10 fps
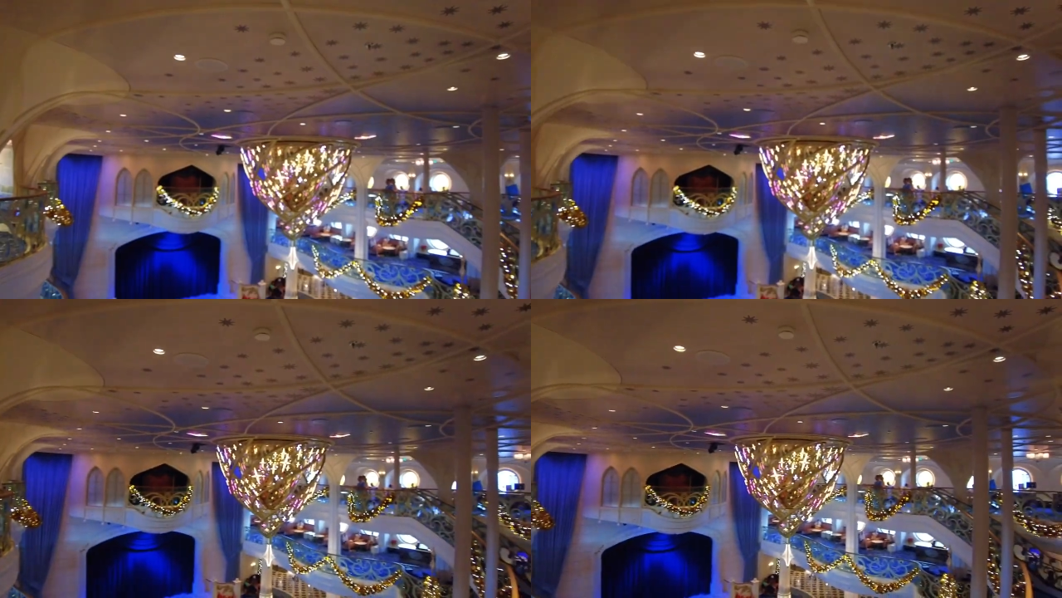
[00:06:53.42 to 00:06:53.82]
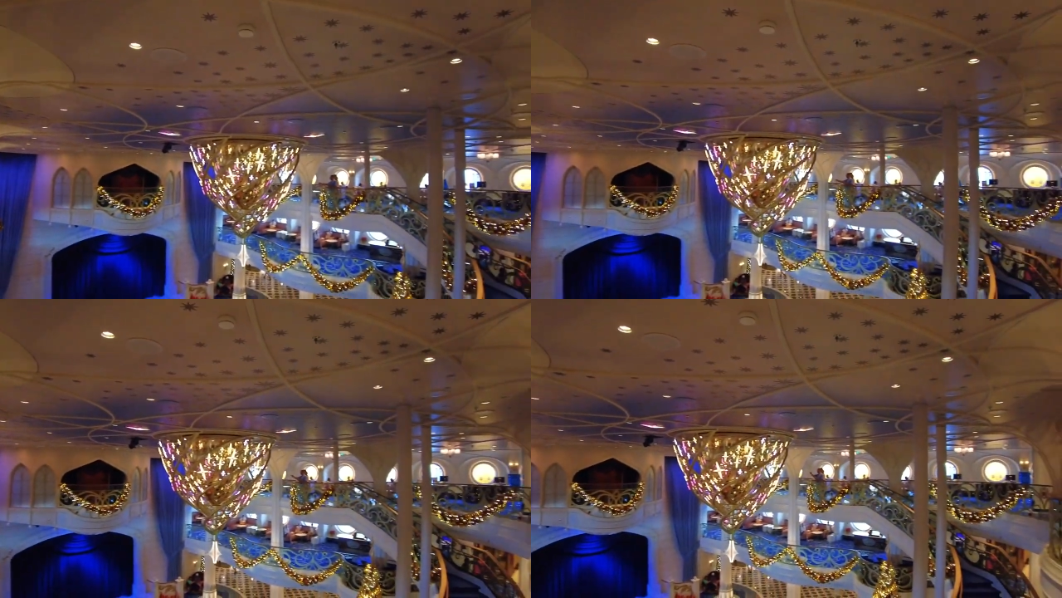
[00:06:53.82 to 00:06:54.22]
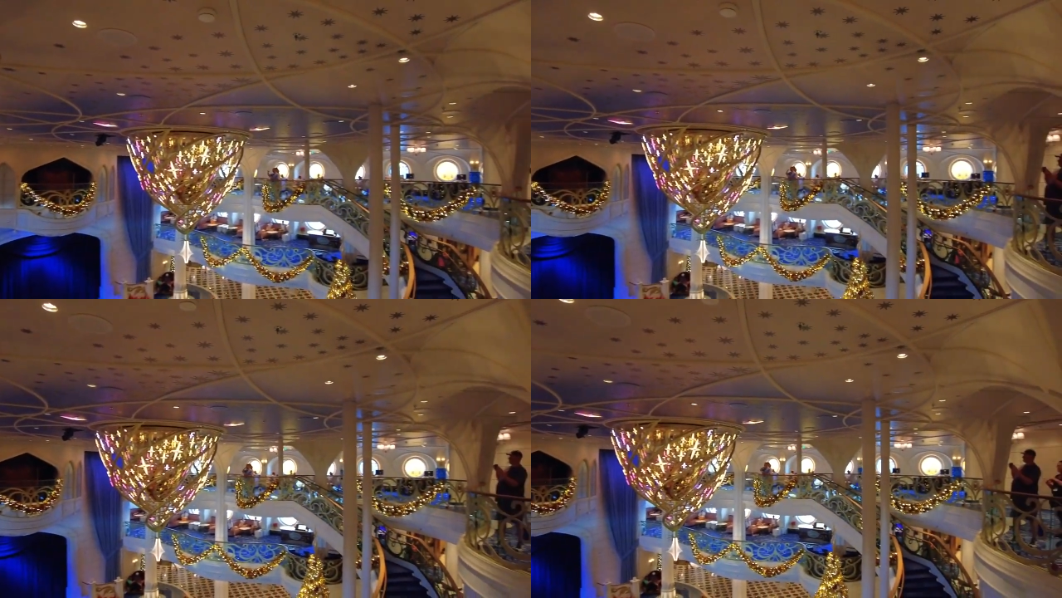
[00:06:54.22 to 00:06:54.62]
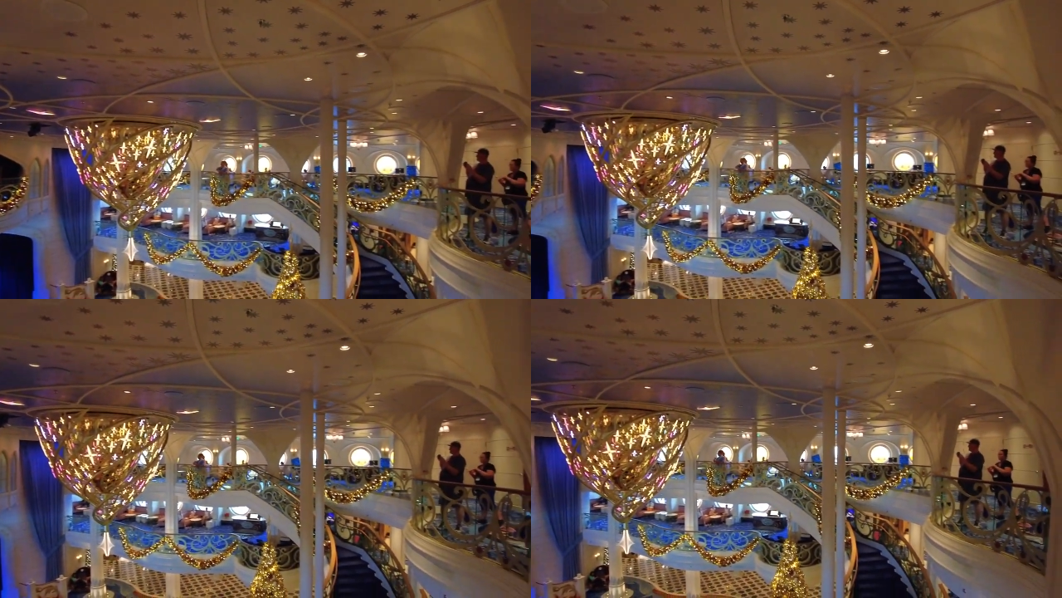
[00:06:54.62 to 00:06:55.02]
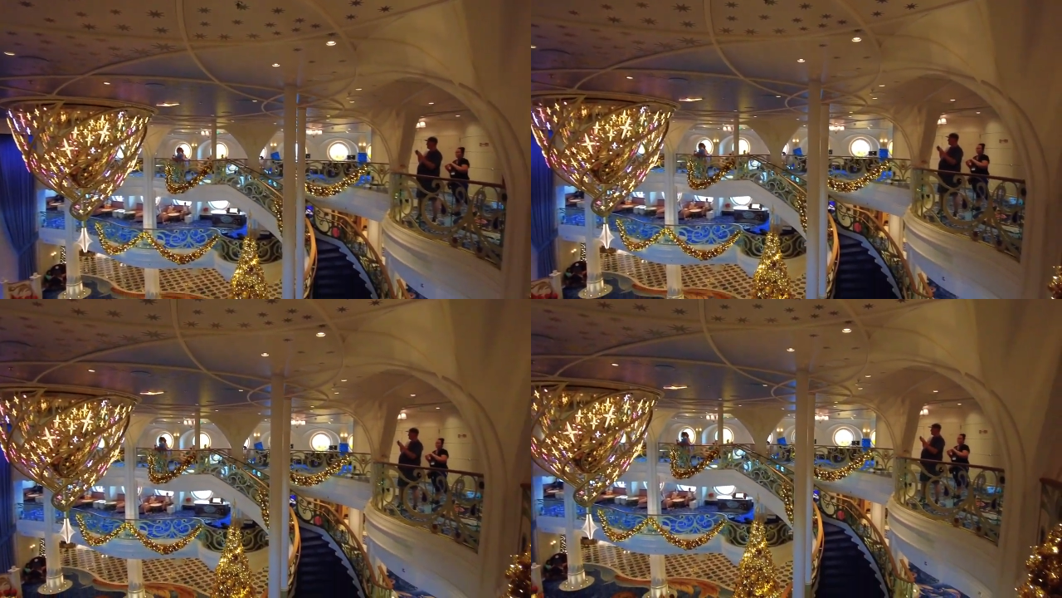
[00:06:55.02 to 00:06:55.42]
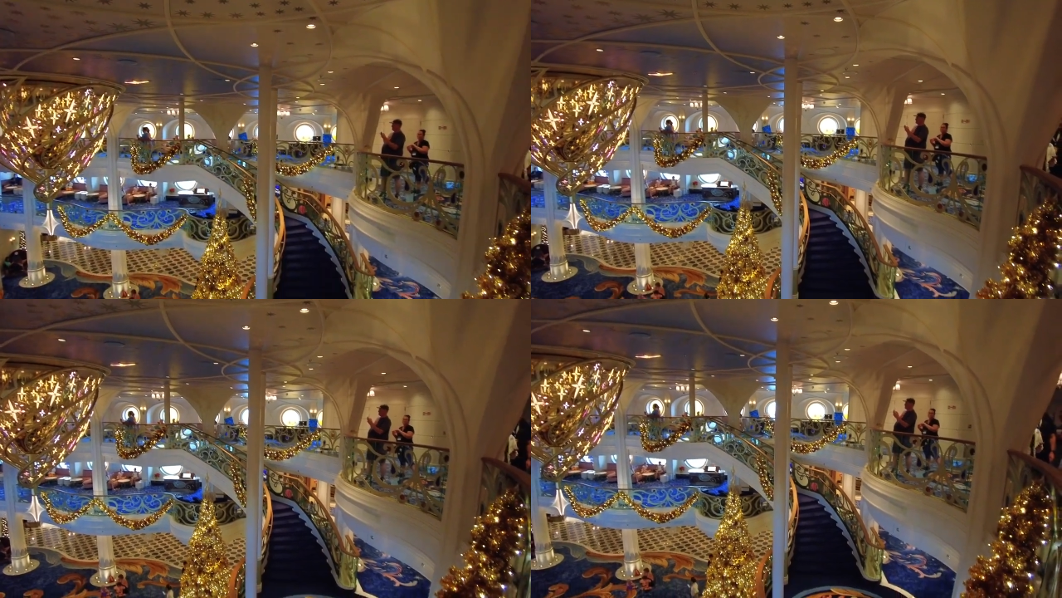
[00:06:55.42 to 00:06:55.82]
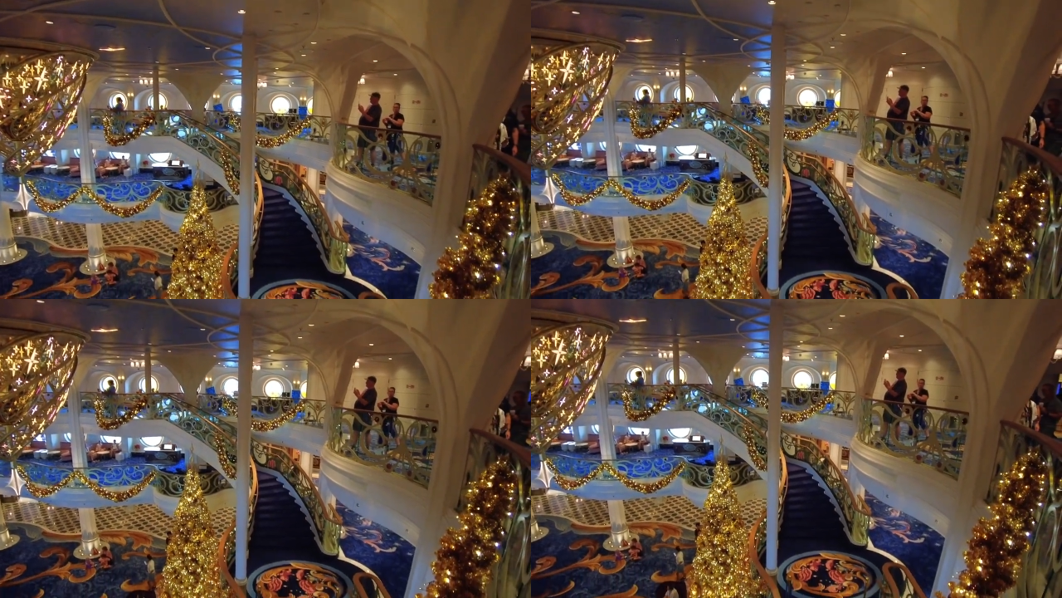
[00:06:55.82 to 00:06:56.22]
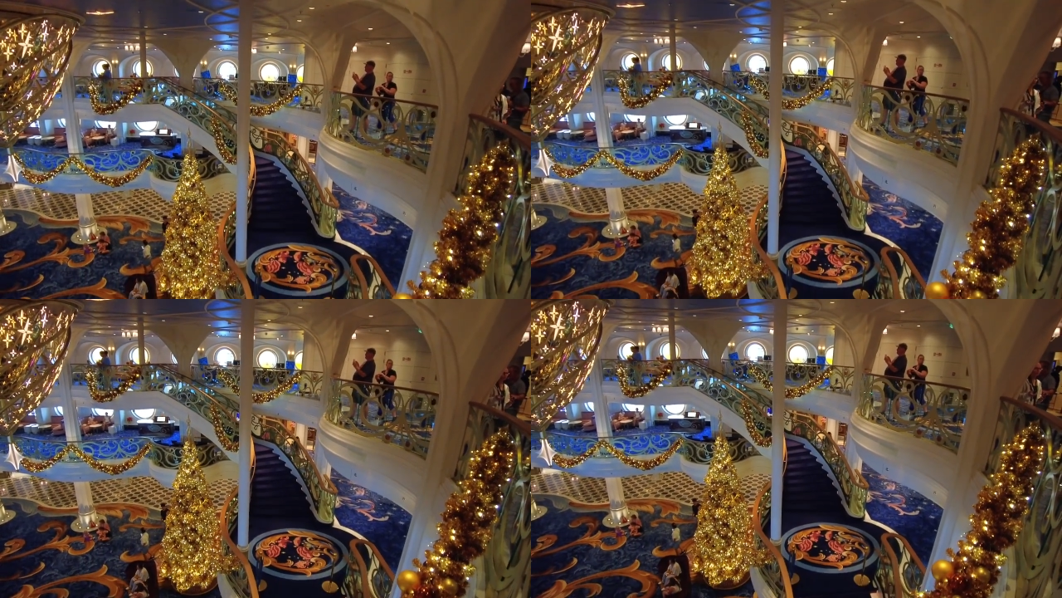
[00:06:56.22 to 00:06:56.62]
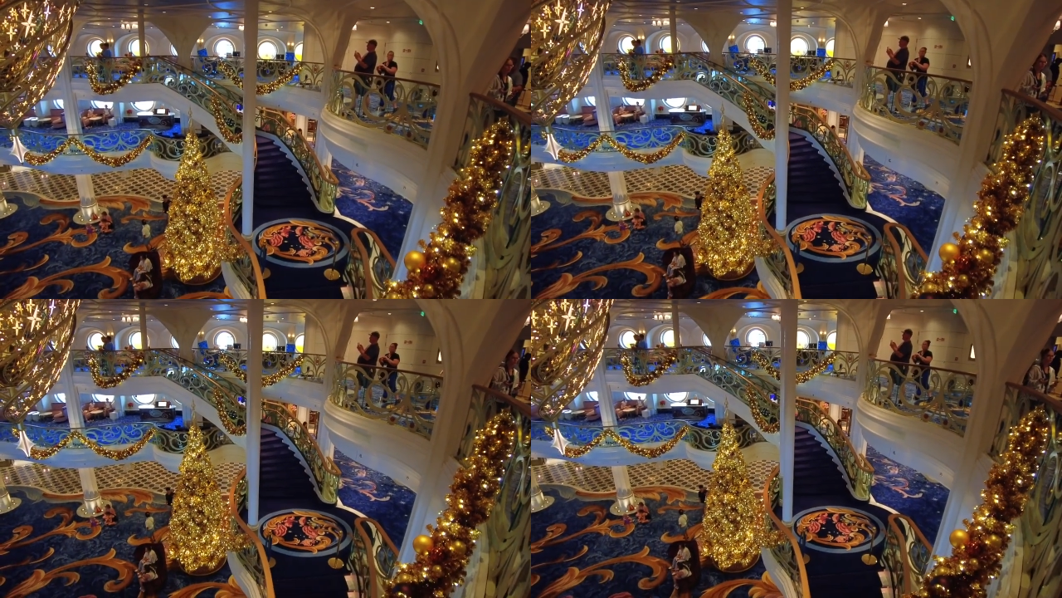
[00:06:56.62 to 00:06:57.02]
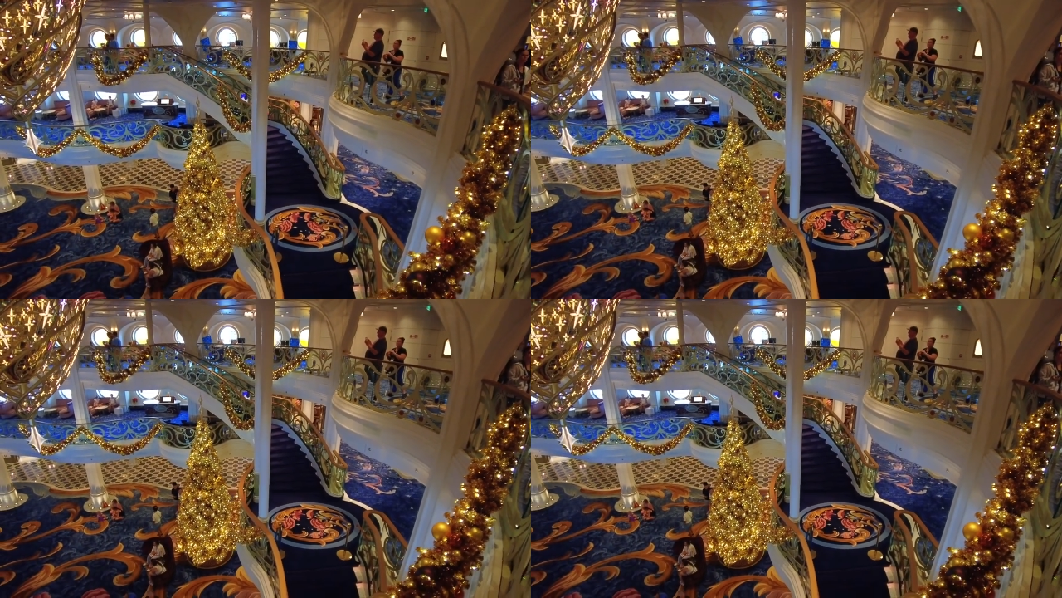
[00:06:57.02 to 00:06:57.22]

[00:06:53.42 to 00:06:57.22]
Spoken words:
(no speaker visible)